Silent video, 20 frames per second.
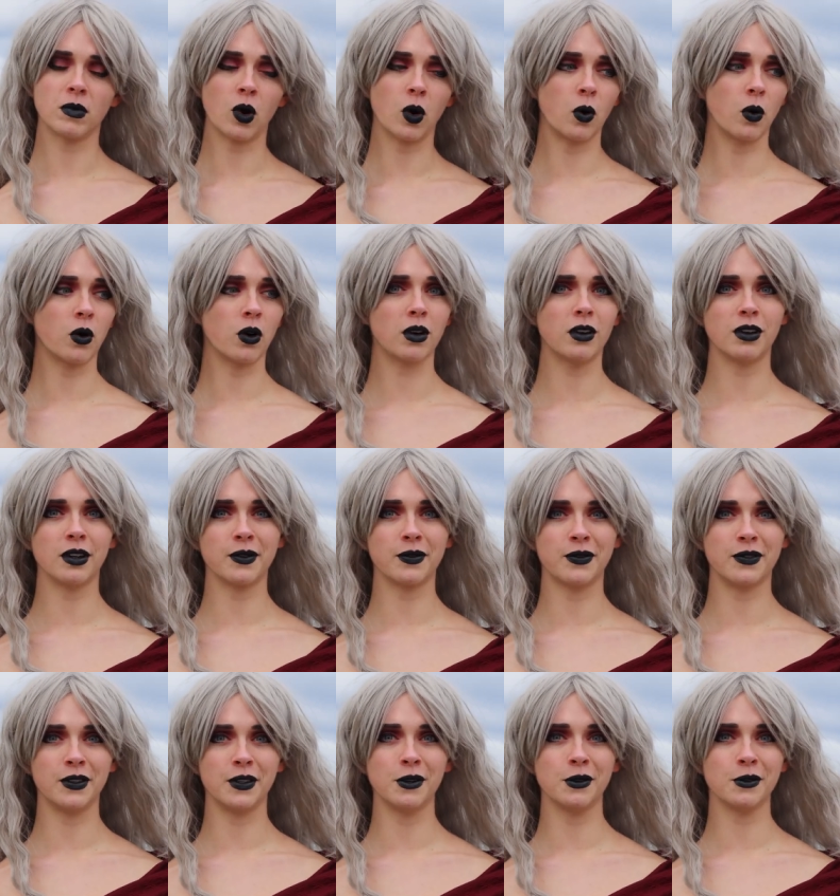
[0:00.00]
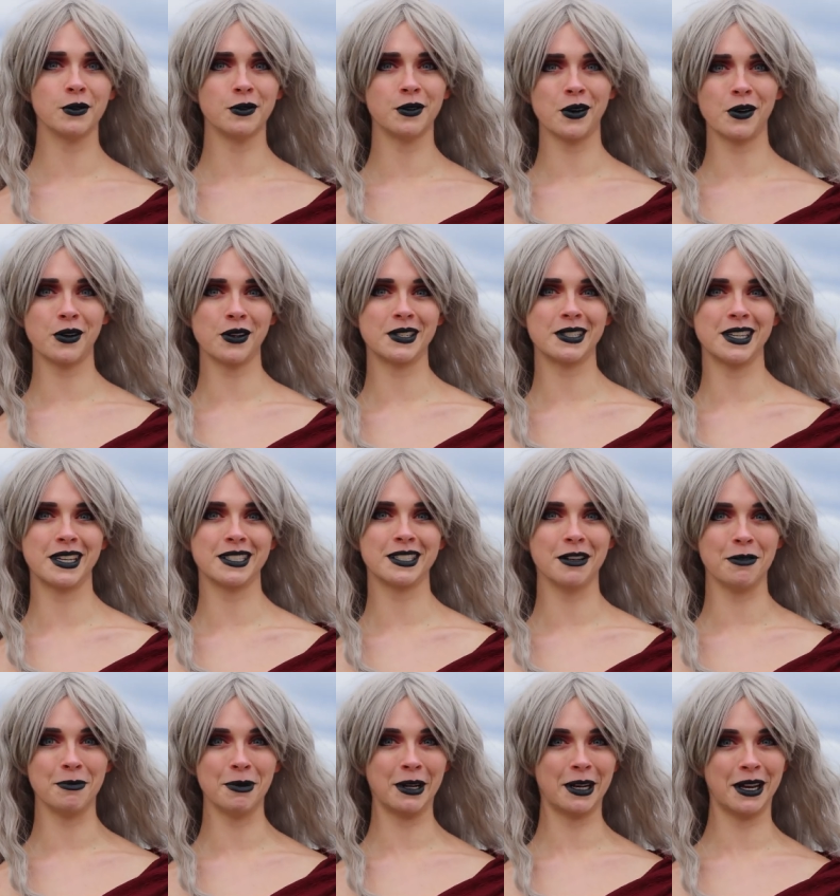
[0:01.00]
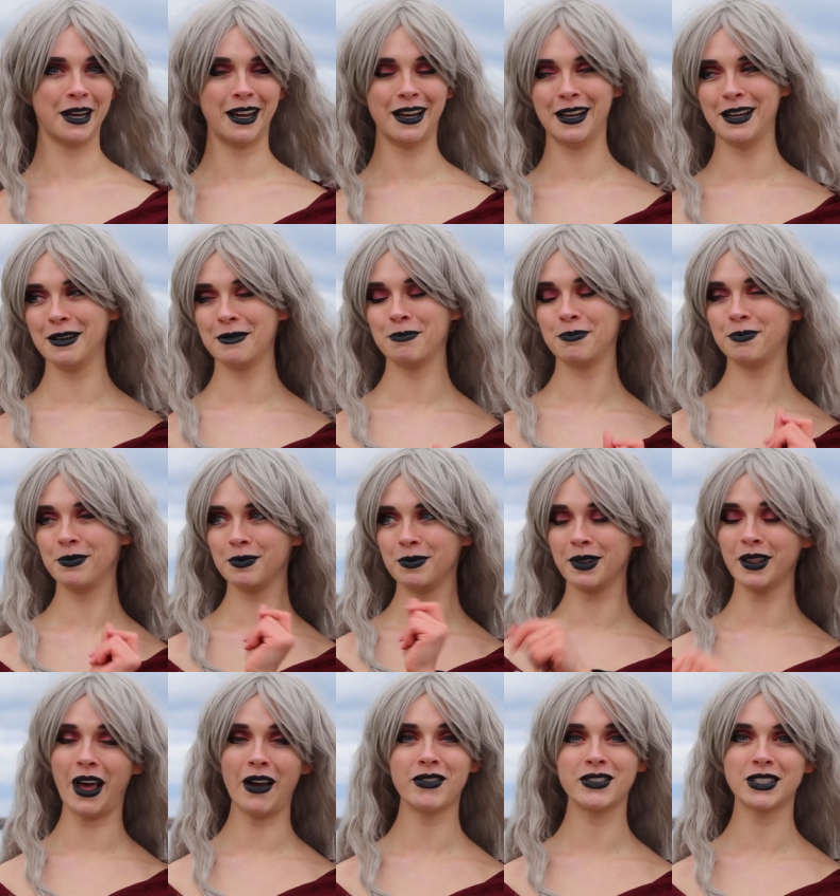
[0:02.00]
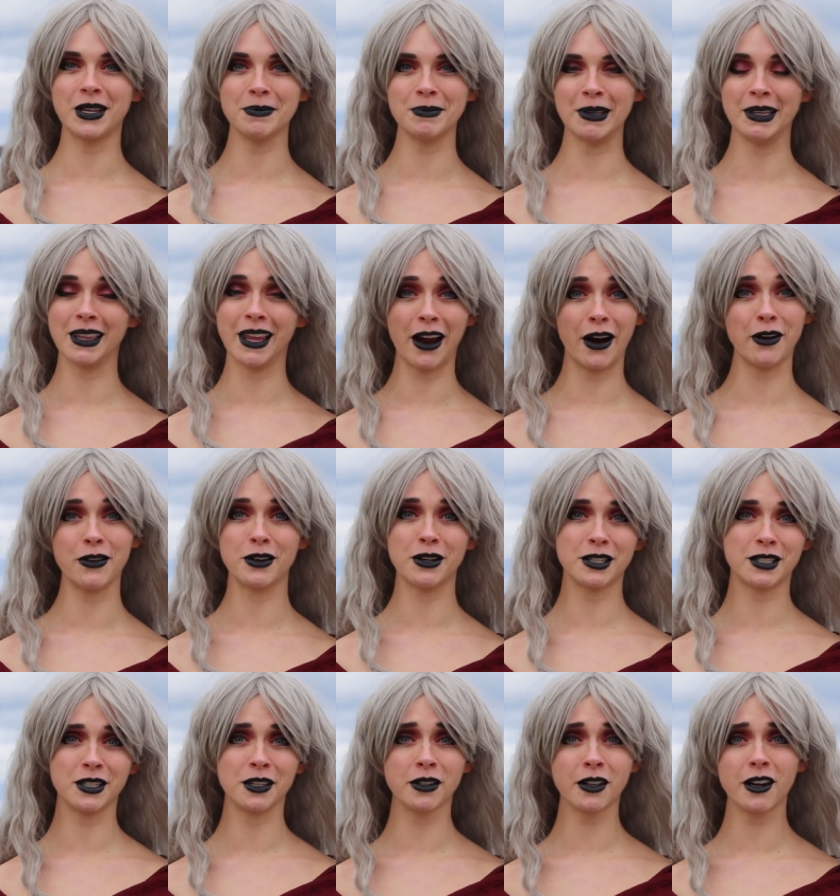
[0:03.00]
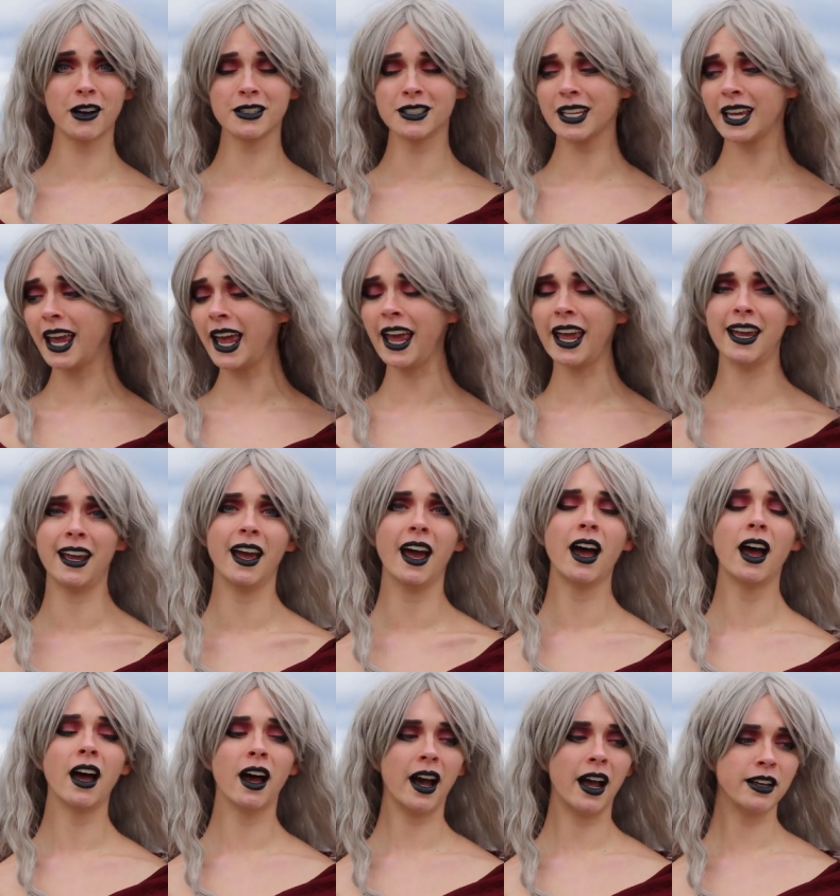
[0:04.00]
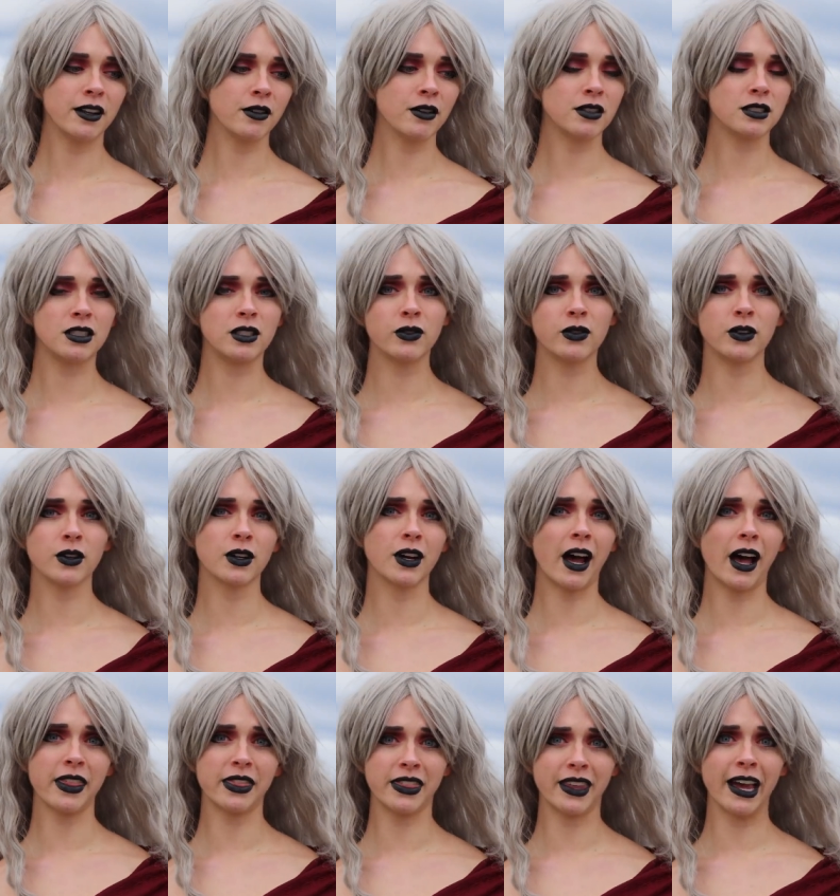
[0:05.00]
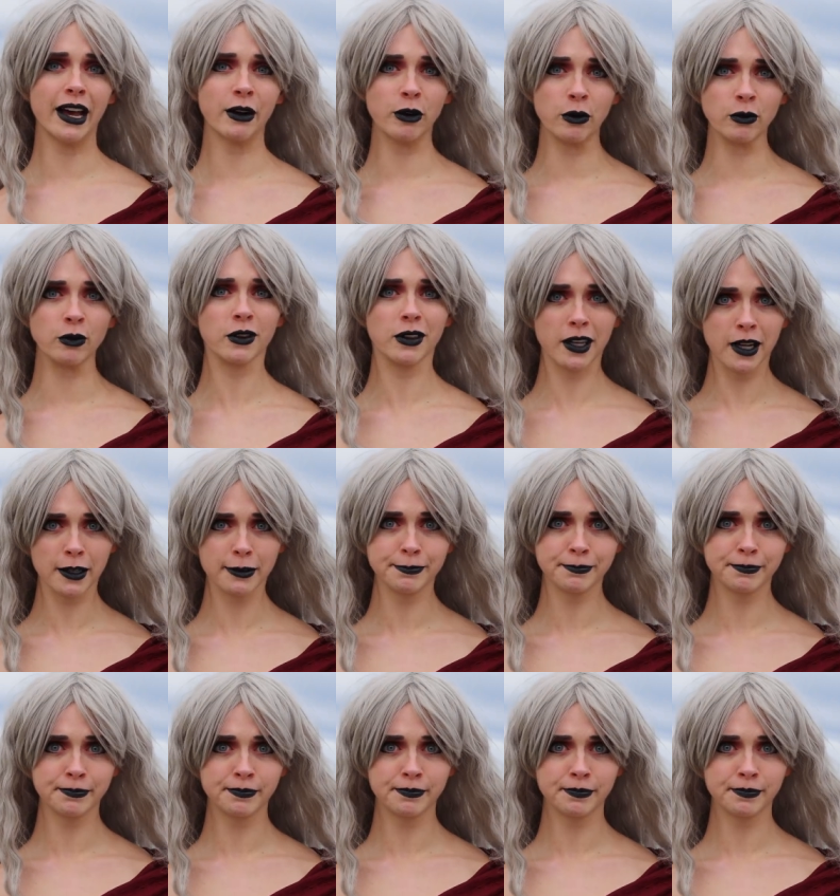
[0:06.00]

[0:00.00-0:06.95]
Or if you notice that somebody left something there and they're still there, say, hey, I noticed you forgot that over there.